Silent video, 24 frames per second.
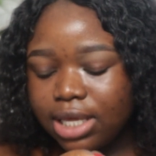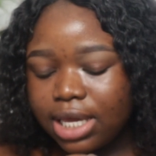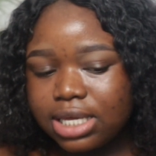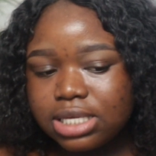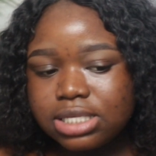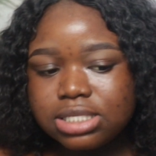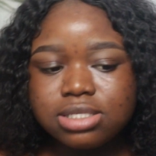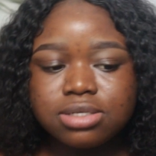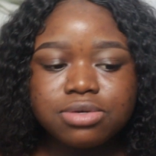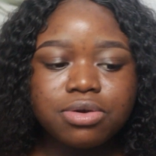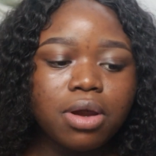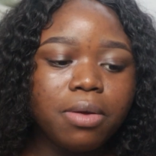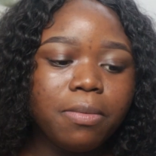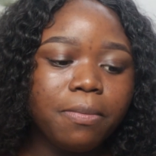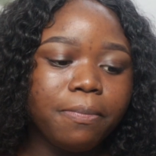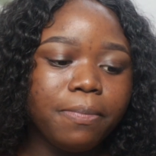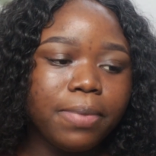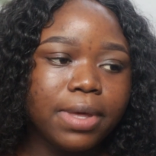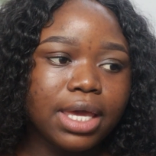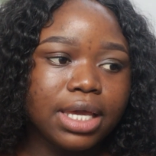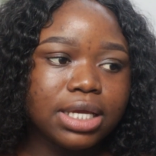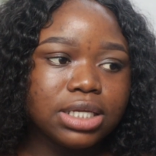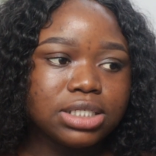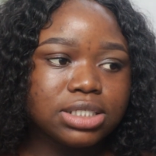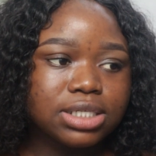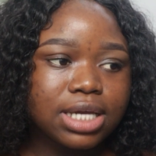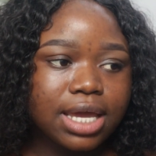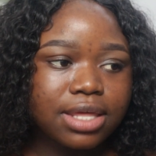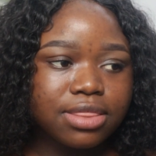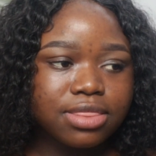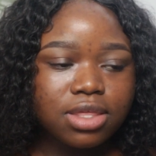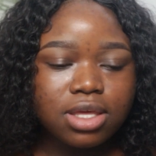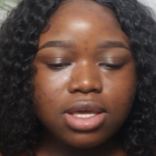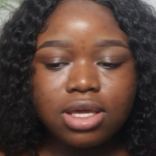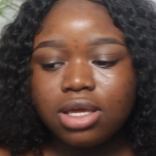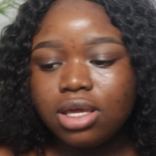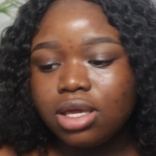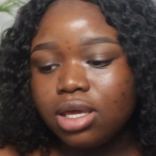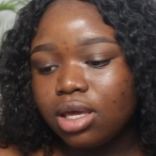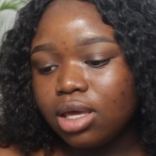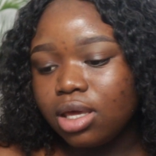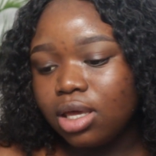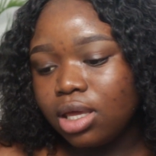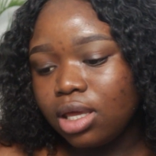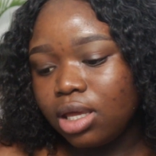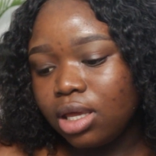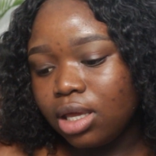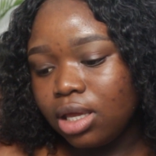their Instagram page, I think
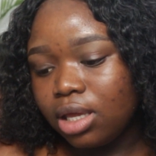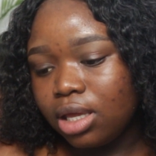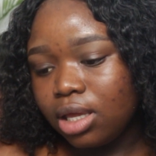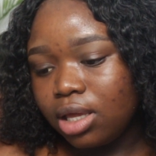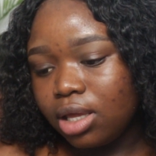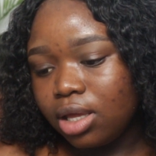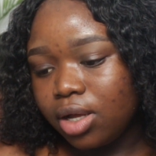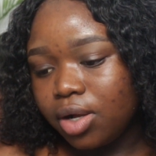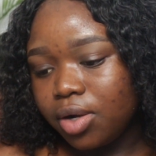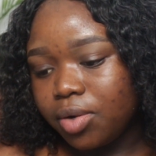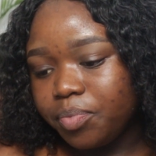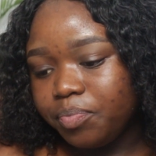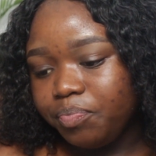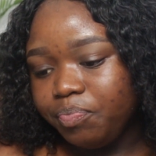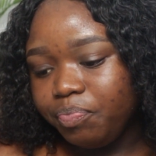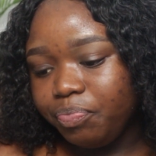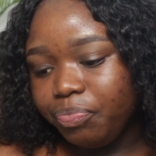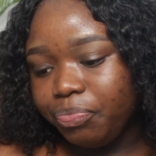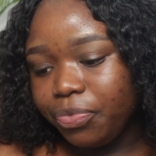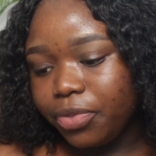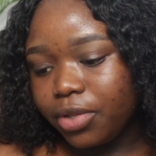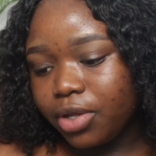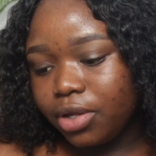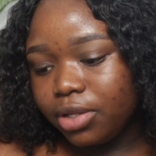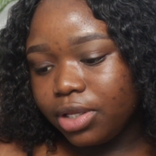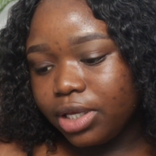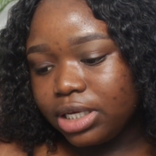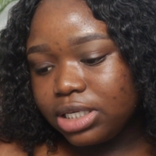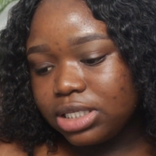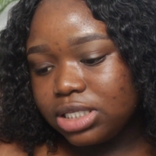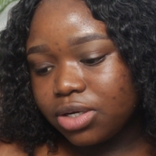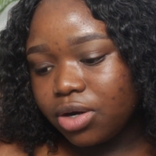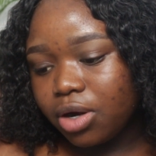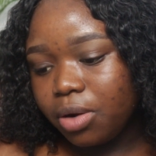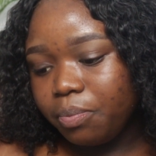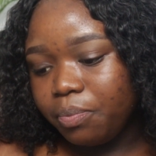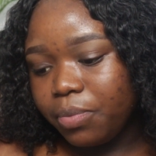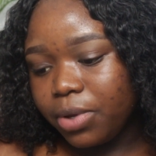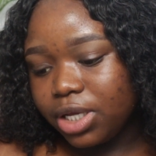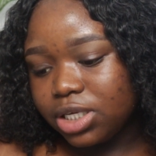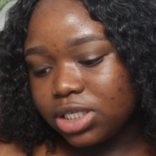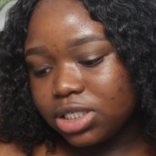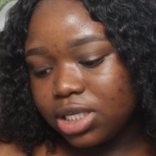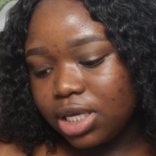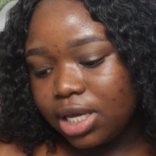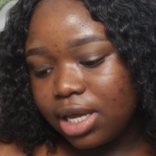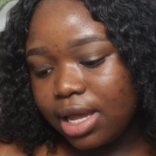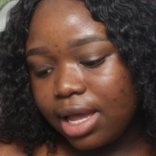on their Instagram
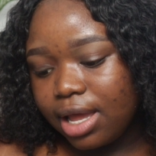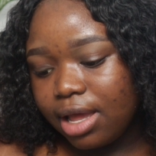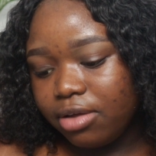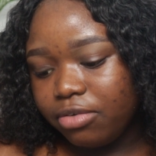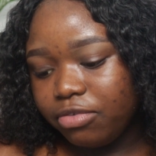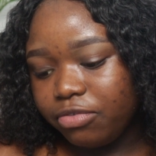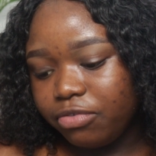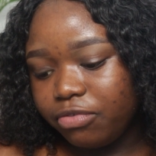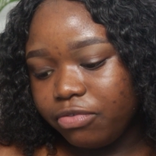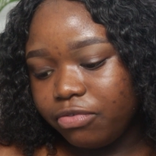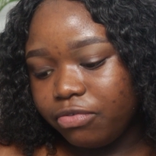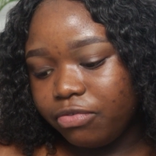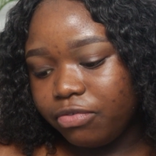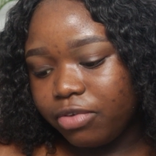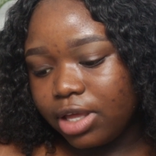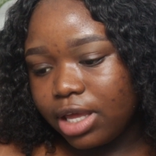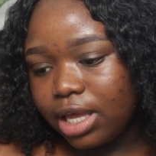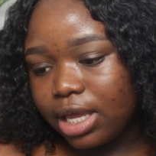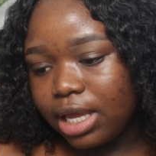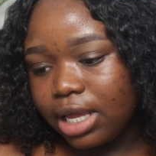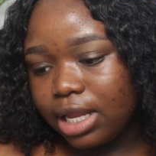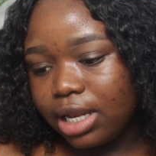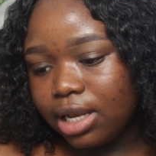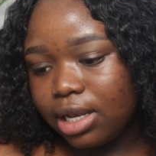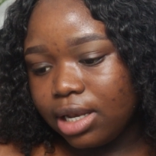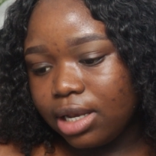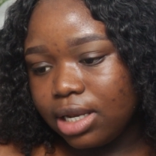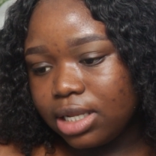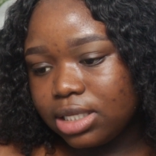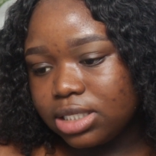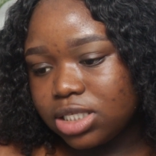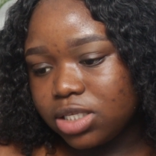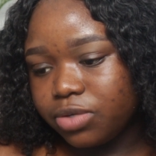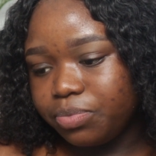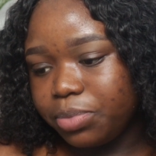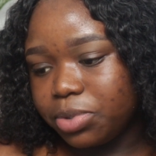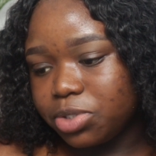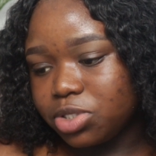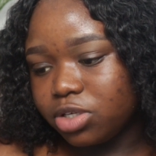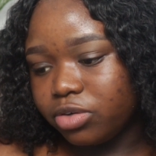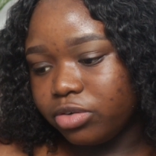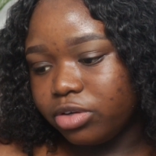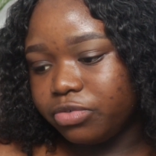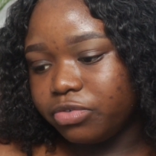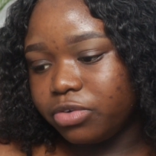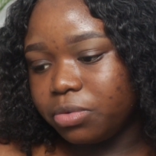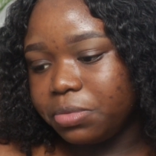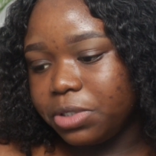page they have a little bit
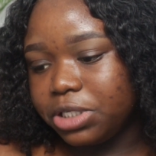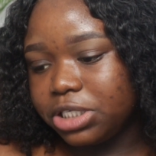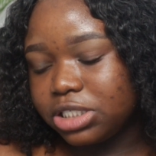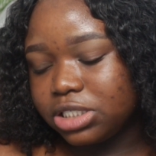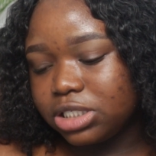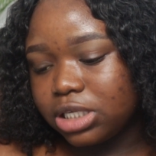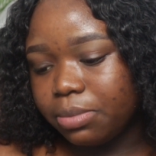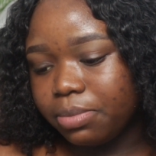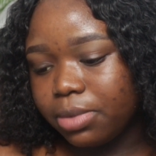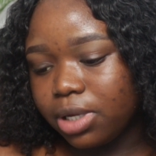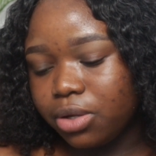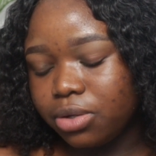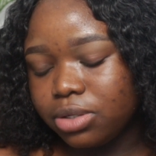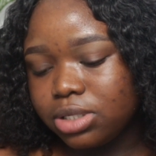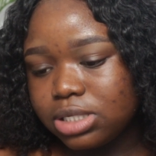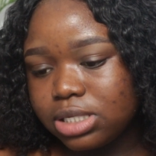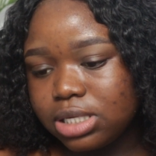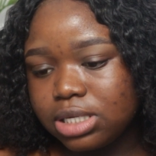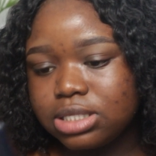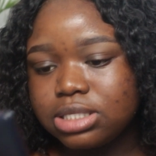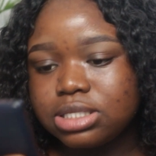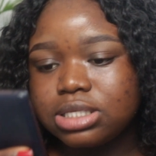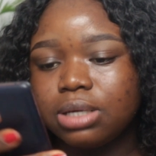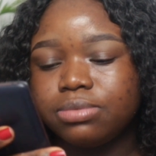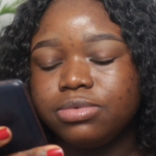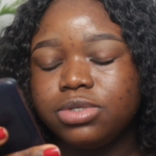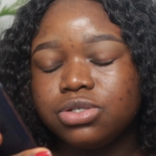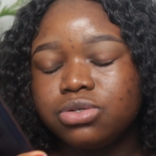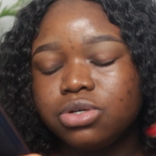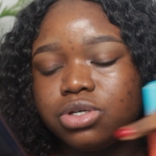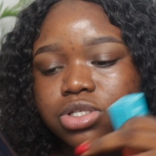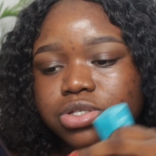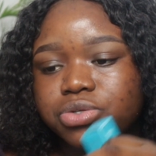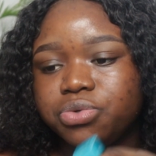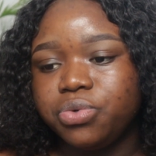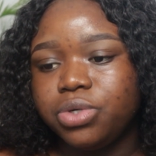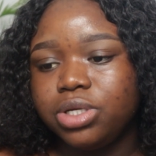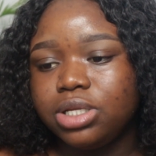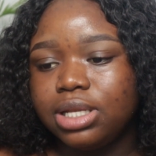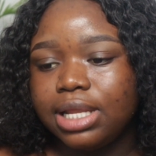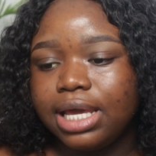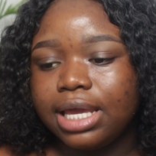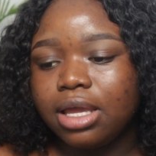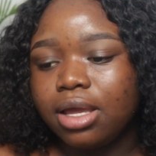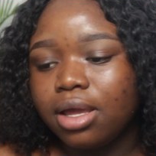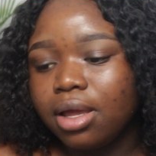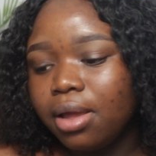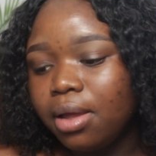of information about it. I'm just going to read
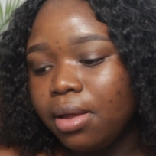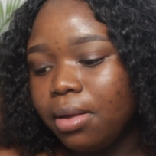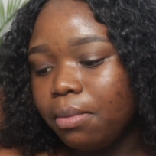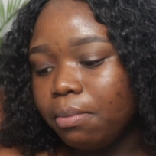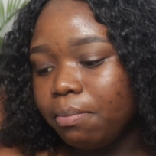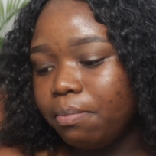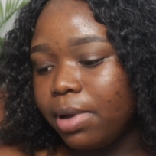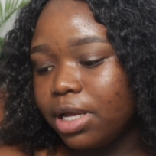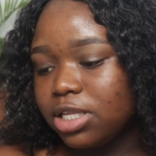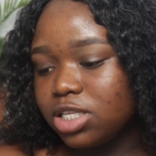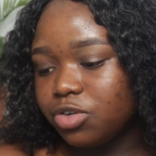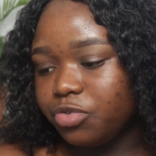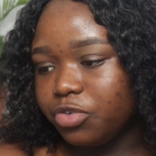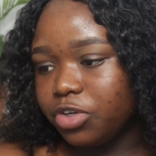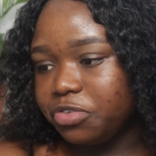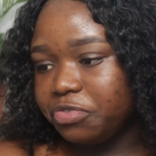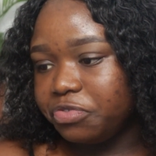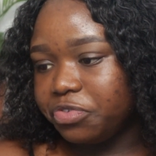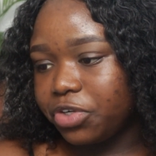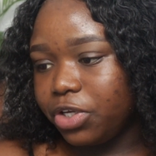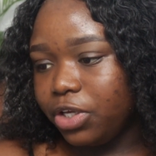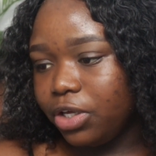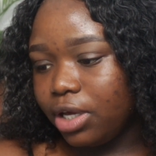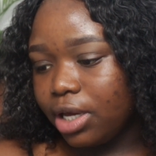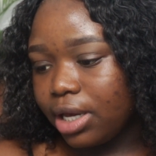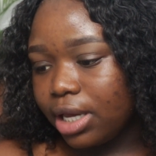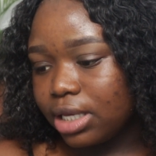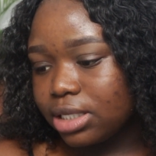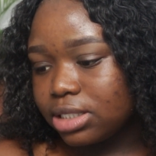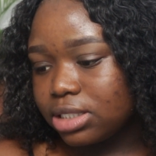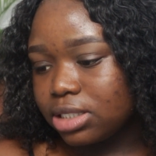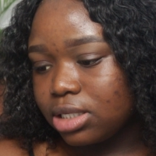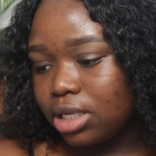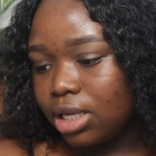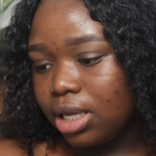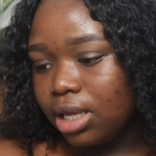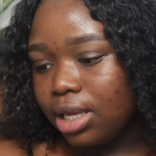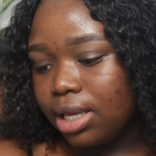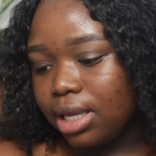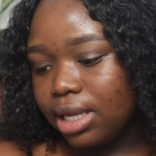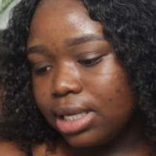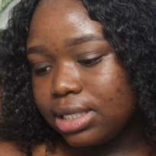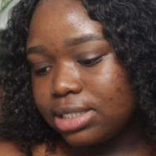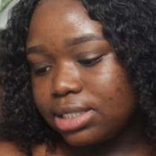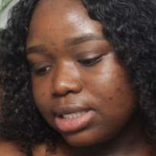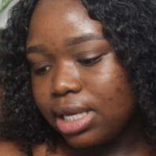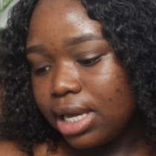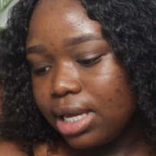like part of it for you guys.
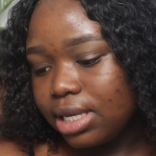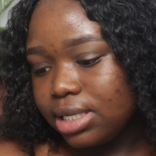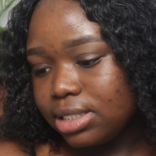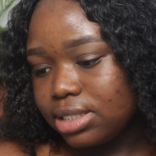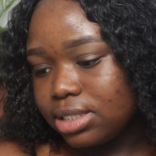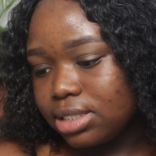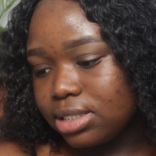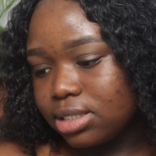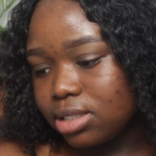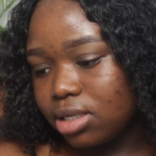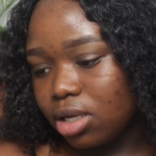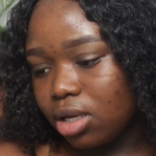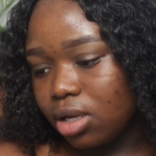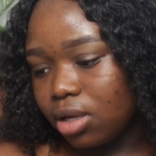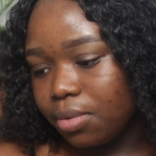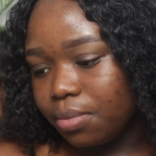It says